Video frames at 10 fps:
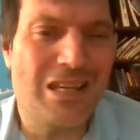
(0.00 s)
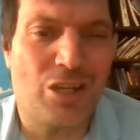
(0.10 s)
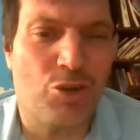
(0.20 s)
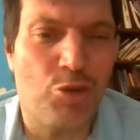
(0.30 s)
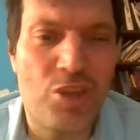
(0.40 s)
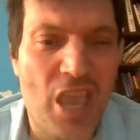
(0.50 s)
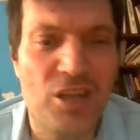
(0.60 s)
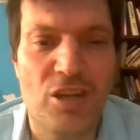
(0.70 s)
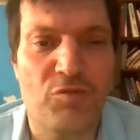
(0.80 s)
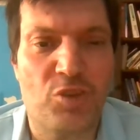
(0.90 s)

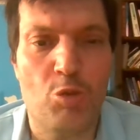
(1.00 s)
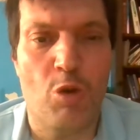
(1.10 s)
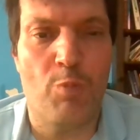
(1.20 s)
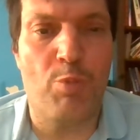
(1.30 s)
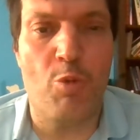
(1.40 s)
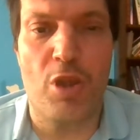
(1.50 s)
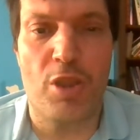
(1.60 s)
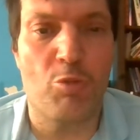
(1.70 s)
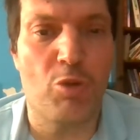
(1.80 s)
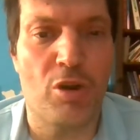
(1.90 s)
creative to a
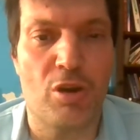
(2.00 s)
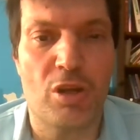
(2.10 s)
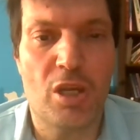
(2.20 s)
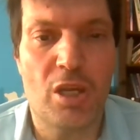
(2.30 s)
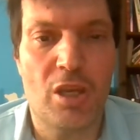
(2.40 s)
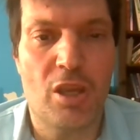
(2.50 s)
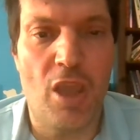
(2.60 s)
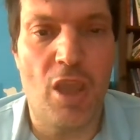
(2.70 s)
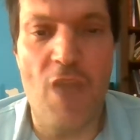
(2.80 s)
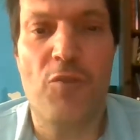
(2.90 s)
point where
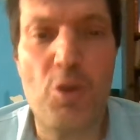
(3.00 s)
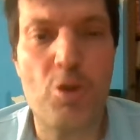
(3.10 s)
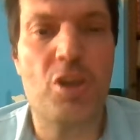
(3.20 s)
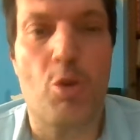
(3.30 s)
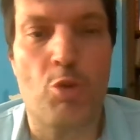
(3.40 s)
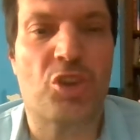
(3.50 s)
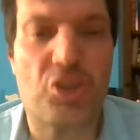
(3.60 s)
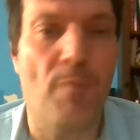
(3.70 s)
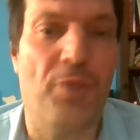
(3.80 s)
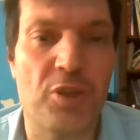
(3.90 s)
every week it was
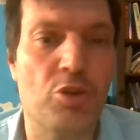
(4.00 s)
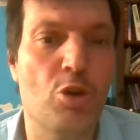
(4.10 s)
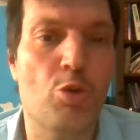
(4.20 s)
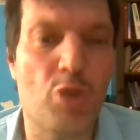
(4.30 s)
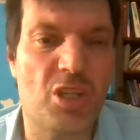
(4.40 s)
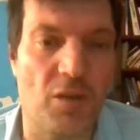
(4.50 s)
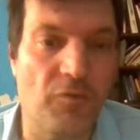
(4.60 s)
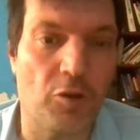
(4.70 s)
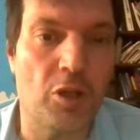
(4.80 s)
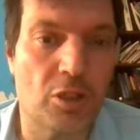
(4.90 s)
something new and
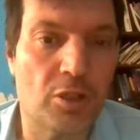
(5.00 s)
different.